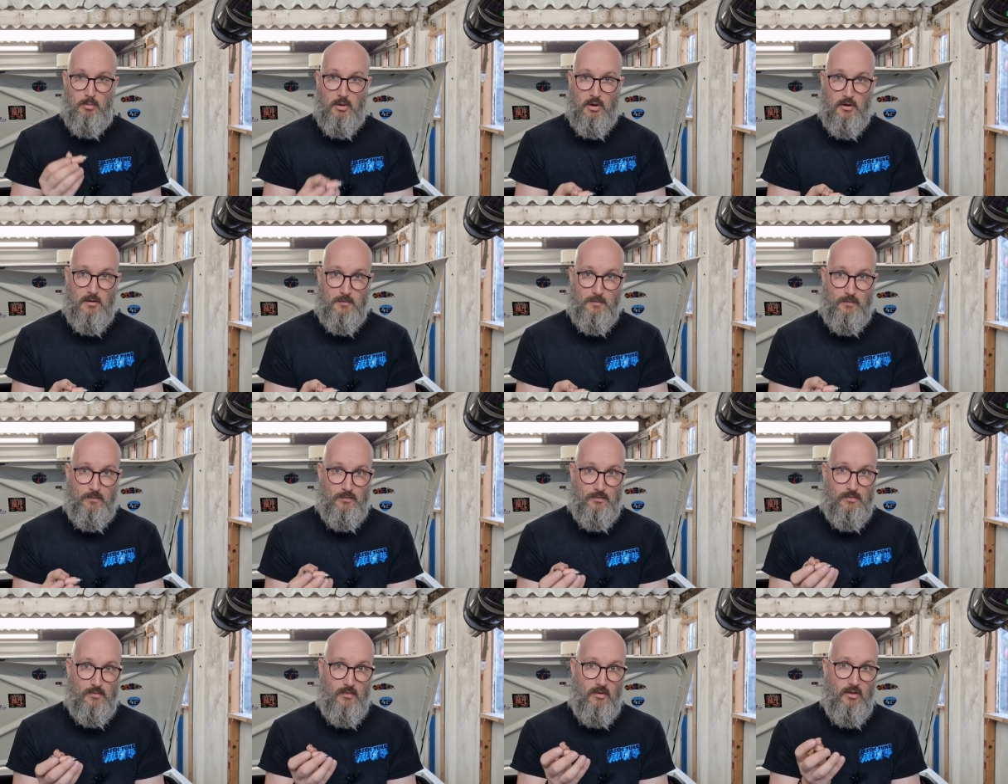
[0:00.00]
But
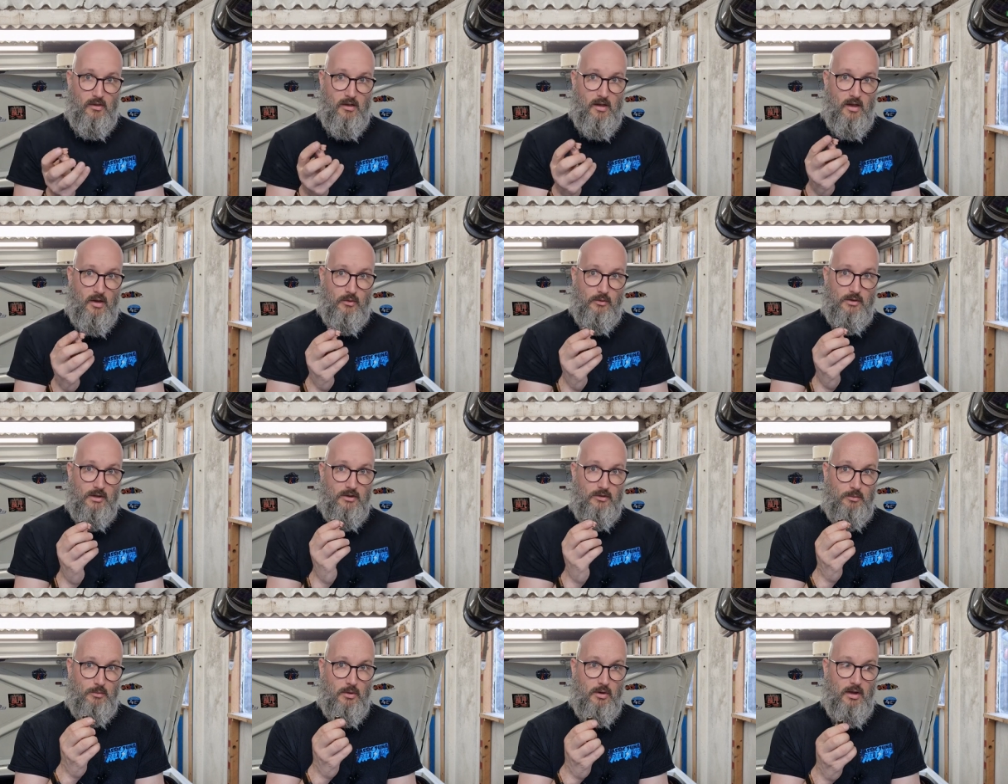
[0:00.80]
I'll
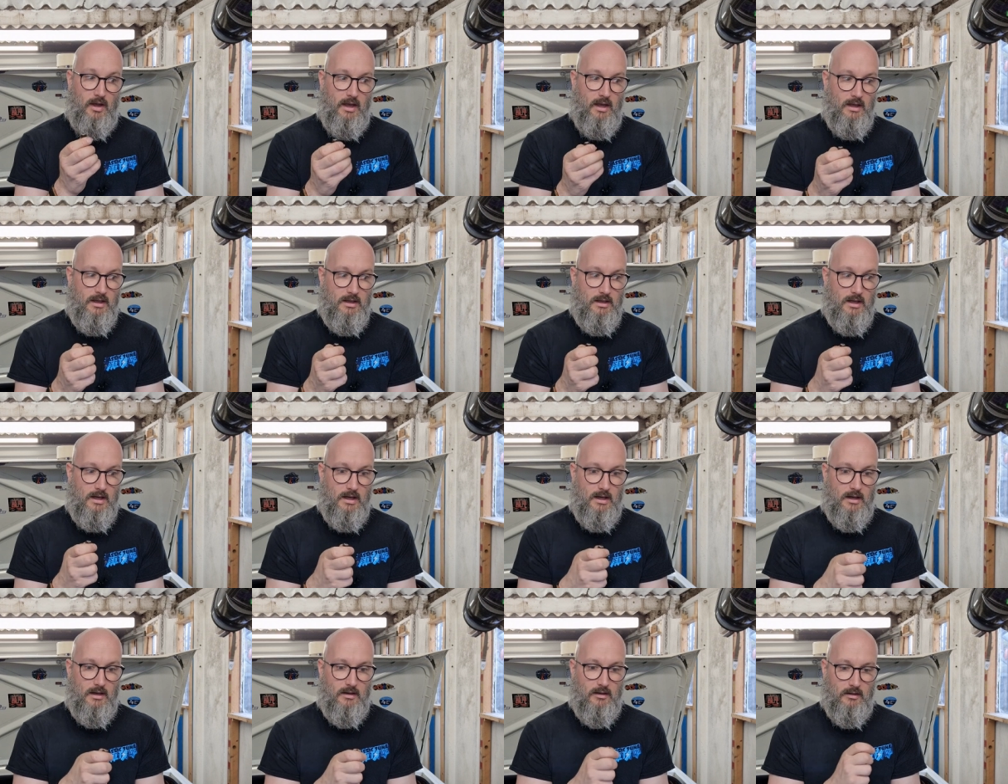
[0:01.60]
need to put a,
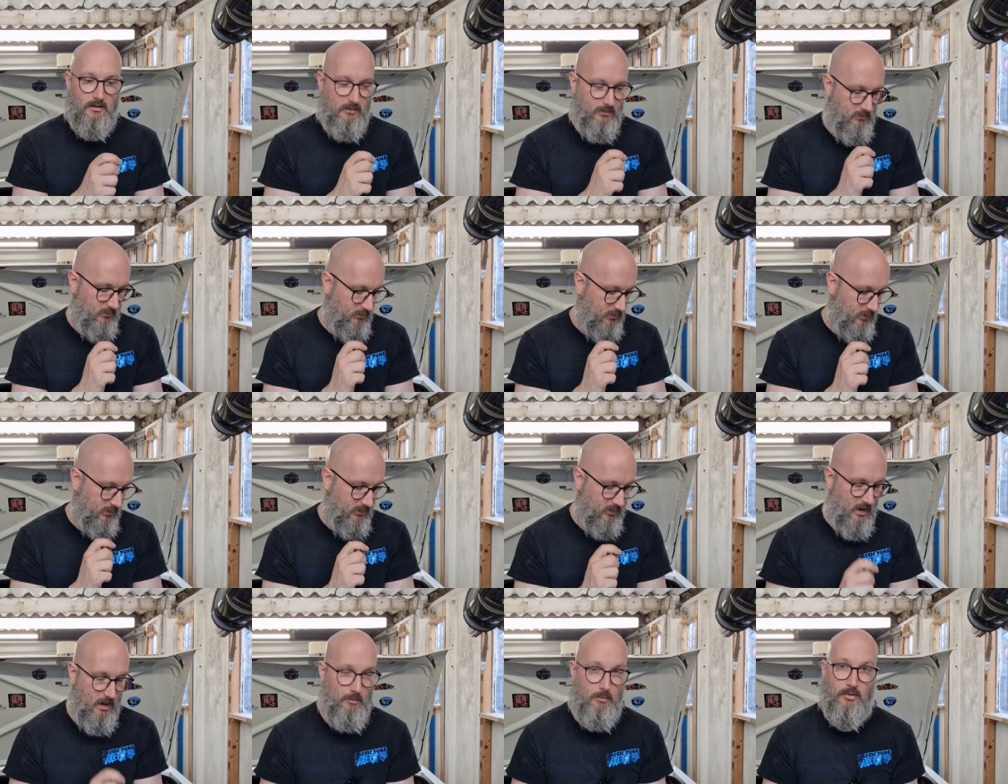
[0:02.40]
uh,
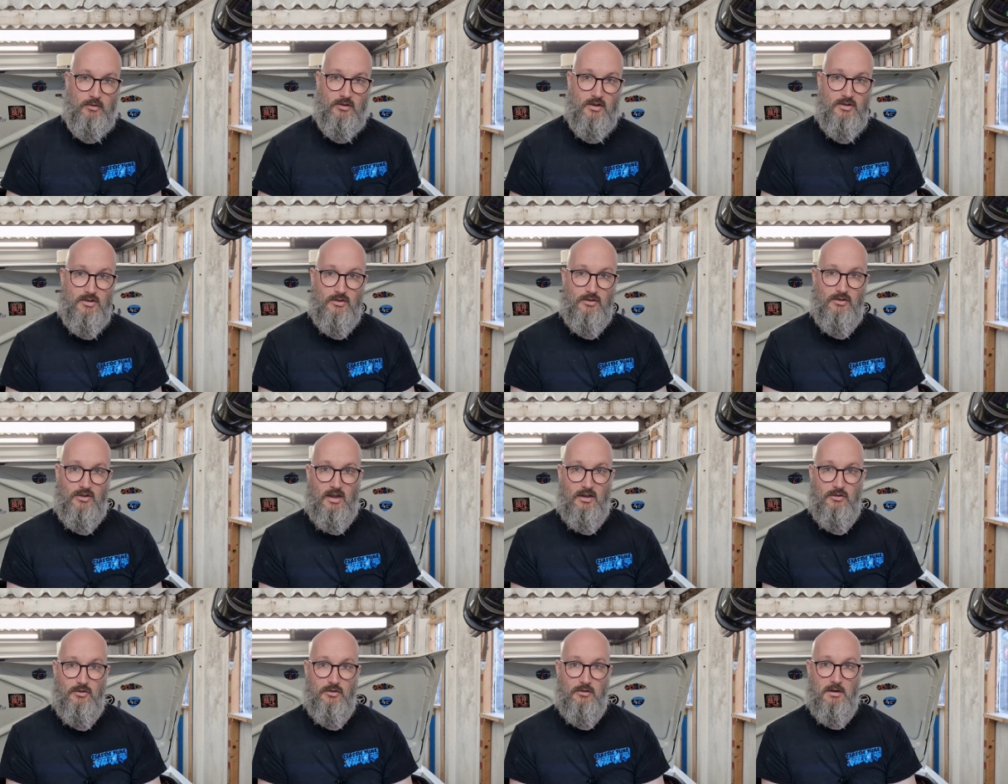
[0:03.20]
a cam position
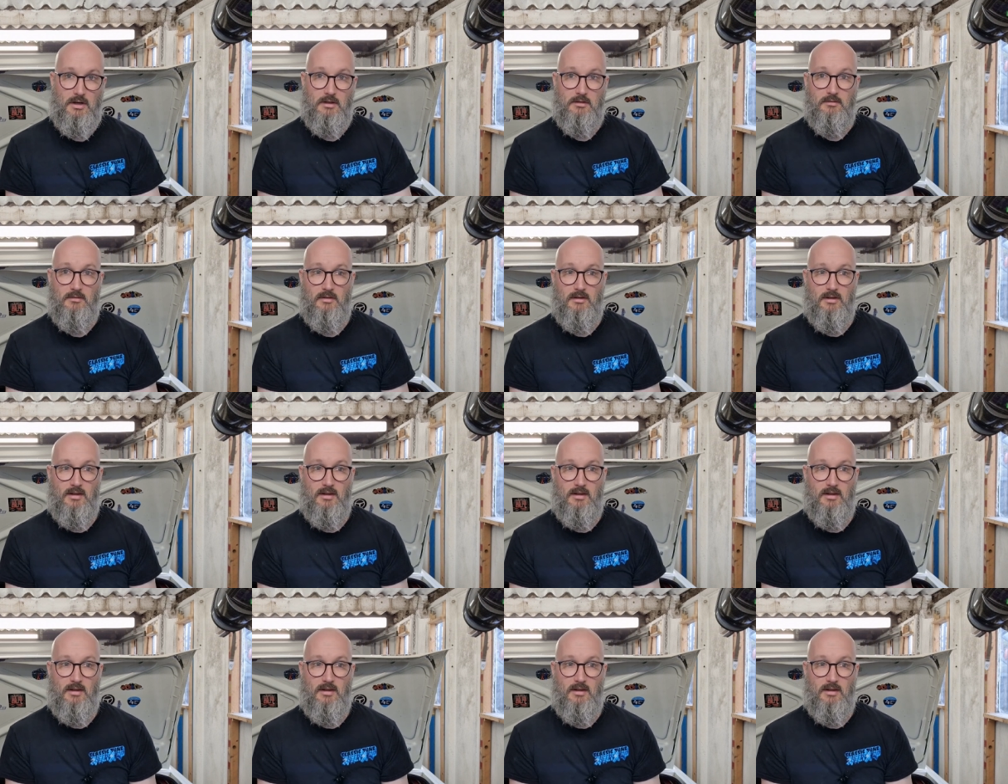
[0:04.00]
sensor in.